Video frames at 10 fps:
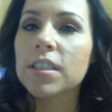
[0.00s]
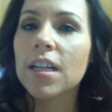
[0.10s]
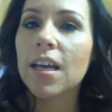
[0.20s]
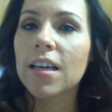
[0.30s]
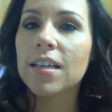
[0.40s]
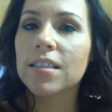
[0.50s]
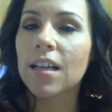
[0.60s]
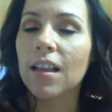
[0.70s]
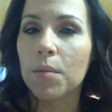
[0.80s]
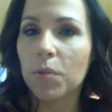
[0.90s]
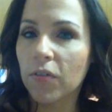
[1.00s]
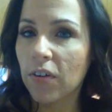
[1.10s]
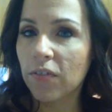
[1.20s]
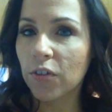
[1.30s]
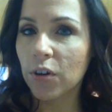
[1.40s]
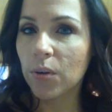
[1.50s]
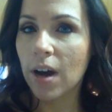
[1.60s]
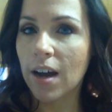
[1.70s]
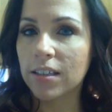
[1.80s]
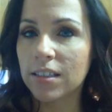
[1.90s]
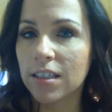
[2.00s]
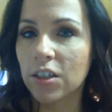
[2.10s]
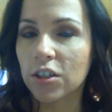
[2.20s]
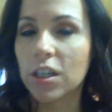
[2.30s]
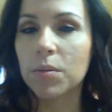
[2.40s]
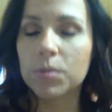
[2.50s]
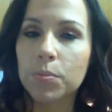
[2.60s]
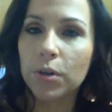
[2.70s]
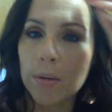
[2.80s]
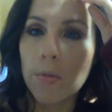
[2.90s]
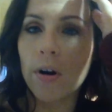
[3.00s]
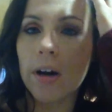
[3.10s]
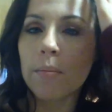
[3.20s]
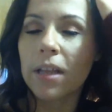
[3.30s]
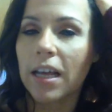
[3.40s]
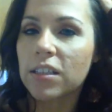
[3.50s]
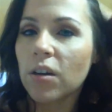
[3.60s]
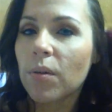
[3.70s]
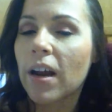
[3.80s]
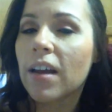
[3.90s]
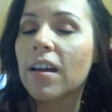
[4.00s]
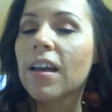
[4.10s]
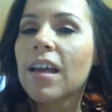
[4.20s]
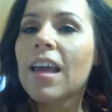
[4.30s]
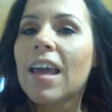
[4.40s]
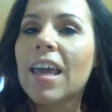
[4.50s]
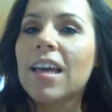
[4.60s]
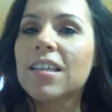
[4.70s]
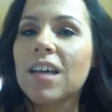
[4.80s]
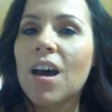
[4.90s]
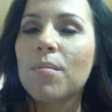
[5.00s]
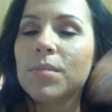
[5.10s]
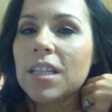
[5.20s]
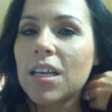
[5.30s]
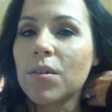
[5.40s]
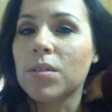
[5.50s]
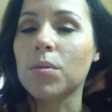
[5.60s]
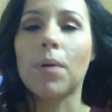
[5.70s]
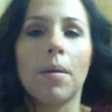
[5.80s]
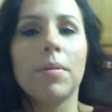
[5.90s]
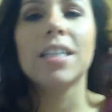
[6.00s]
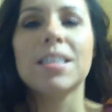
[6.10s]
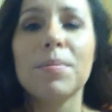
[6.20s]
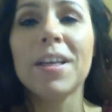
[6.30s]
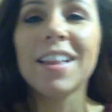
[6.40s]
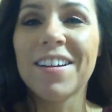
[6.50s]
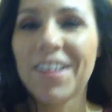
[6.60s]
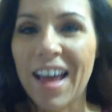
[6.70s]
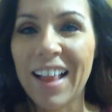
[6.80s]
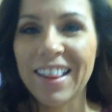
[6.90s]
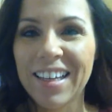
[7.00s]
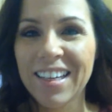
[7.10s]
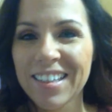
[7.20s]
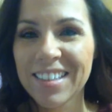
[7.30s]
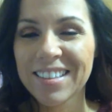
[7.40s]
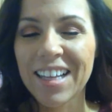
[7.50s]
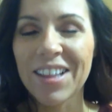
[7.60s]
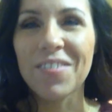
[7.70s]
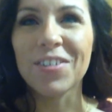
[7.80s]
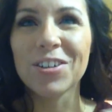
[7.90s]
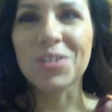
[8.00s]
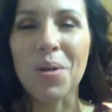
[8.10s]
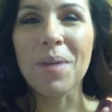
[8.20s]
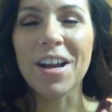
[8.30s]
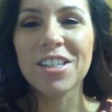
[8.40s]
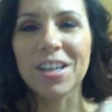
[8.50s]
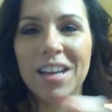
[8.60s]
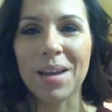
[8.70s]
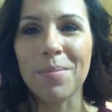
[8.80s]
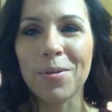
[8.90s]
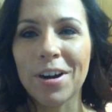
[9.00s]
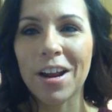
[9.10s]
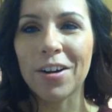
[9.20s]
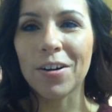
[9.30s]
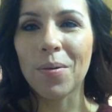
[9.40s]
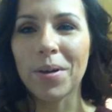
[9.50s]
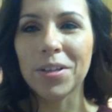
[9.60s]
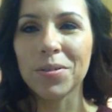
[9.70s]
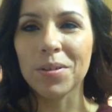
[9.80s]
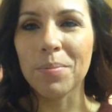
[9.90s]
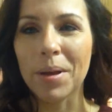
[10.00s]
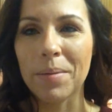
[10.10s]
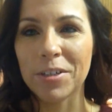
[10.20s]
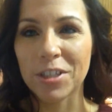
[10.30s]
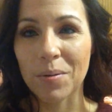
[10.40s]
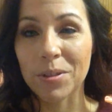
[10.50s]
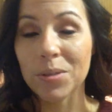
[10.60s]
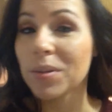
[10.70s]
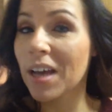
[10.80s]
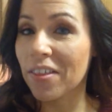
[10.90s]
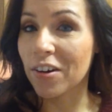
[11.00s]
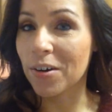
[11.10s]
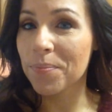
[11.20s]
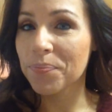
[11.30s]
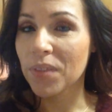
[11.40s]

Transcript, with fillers: today is a lot more fun for you guys because yesterday was pretty boring, but that's all right. And um, today you guys will probably get to meet little Ellie because I love her so much. And Amber and I are going to the baby shower together.